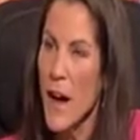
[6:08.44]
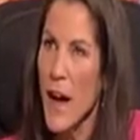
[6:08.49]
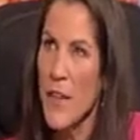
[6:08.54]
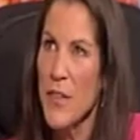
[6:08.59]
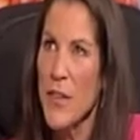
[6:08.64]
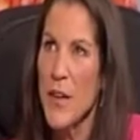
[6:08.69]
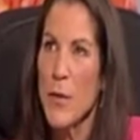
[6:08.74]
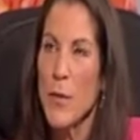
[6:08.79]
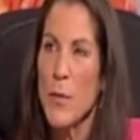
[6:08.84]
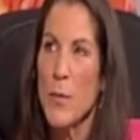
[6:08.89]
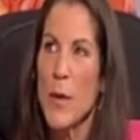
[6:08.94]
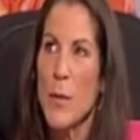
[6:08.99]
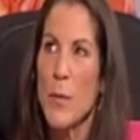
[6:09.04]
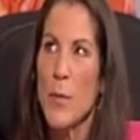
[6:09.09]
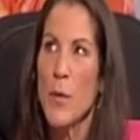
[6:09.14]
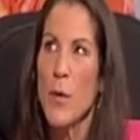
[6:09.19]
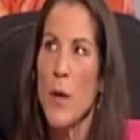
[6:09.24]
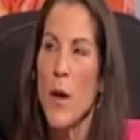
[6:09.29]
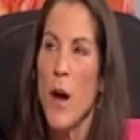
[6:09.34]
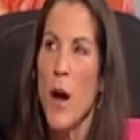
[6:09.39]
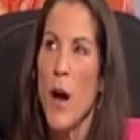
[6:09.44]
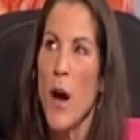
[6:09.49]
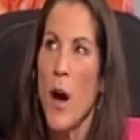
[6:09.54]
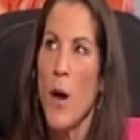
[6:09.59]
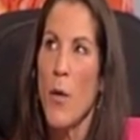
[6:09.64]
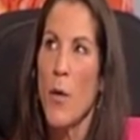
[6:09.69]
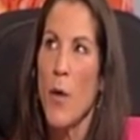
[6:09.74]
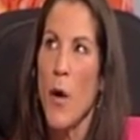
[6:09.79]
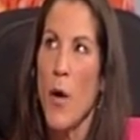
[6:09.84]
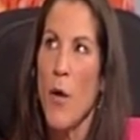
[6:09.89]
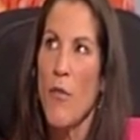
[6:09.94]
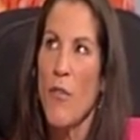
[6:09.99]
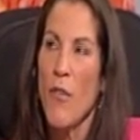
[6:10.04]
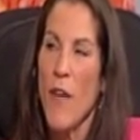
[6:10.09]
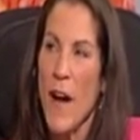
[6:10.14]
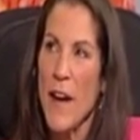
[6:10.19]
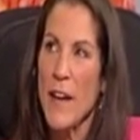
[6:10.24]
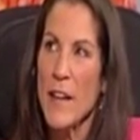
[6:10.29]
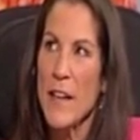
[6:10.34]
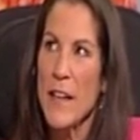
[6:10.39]
I think when people
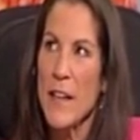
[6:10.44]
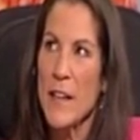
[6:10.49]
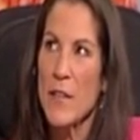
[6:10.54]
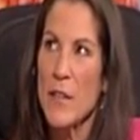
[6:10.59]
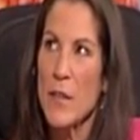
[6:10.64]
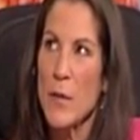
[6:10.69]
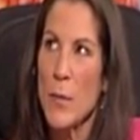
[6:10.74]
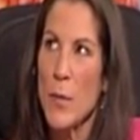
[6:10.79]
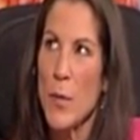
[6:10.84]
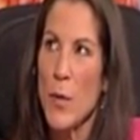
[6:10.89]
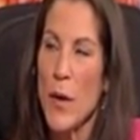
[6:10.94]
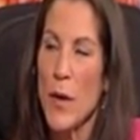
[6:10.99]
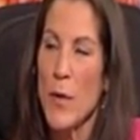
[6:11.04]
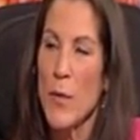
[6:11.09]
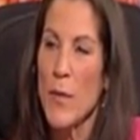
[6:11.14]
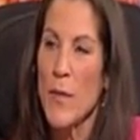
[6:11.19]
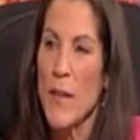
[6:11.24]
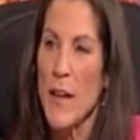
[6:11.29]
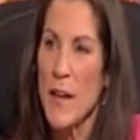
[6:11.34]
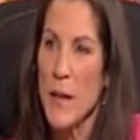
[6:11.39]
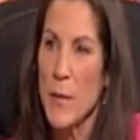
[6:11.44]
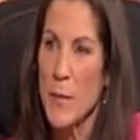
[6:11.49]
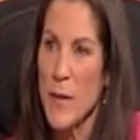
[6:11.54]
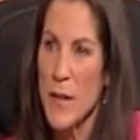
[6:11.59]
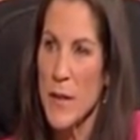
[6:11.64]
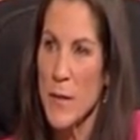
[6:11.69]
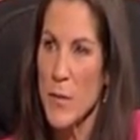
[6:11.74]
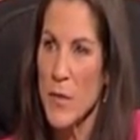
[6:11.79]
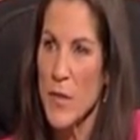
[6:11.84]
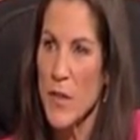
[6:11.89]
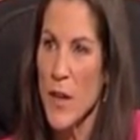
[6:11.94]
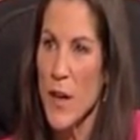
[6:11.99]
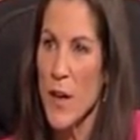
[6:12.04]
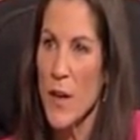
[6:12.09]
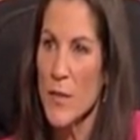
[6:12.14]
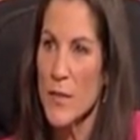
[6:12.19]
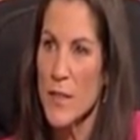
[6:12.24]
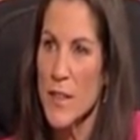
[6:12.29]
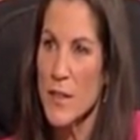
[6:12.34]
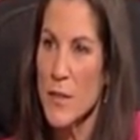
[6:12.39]
finally get to the point when they can be themselves,